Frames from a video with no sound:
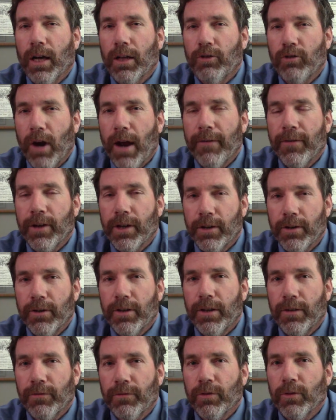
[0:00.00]
driving under
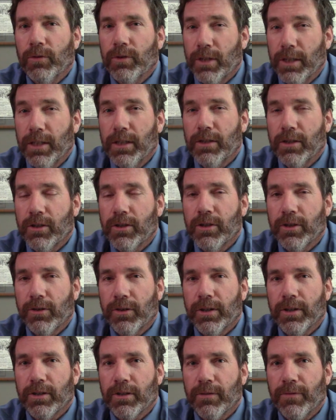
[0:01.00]
the influence is a
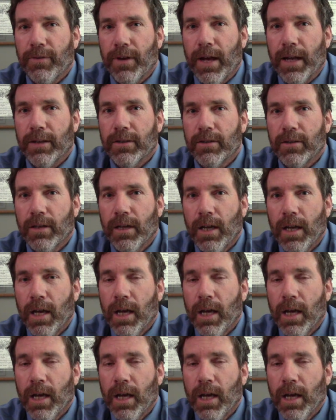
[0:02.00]
serious offense.